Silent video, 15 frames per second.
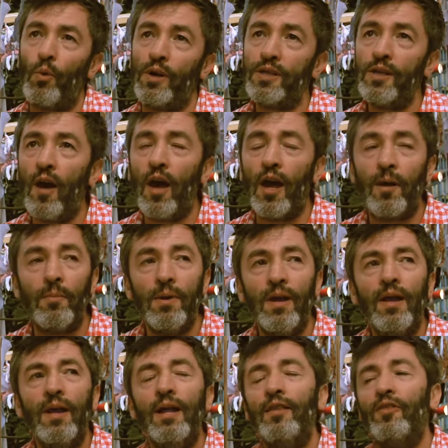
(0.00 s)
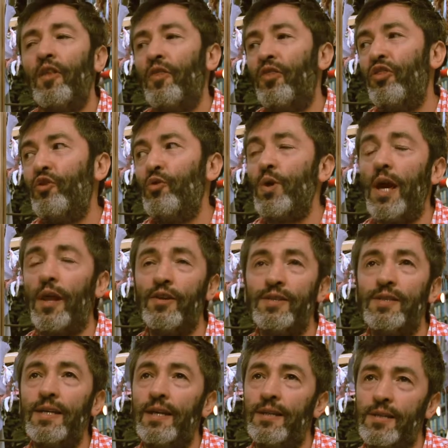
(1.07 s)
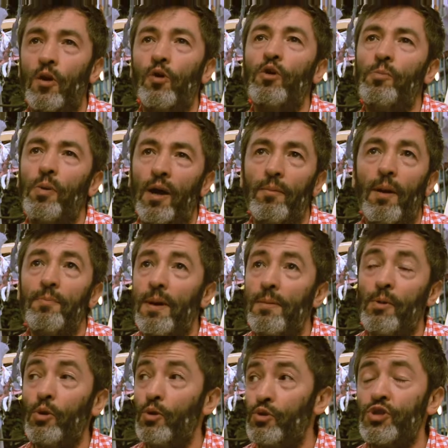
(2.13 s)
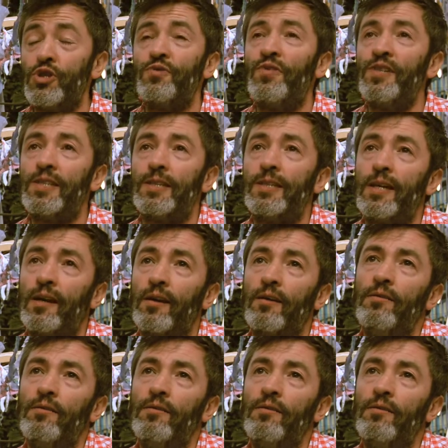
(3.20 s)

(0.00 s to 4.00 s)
one time. The 3 other seats are occupied by people who are just visiting,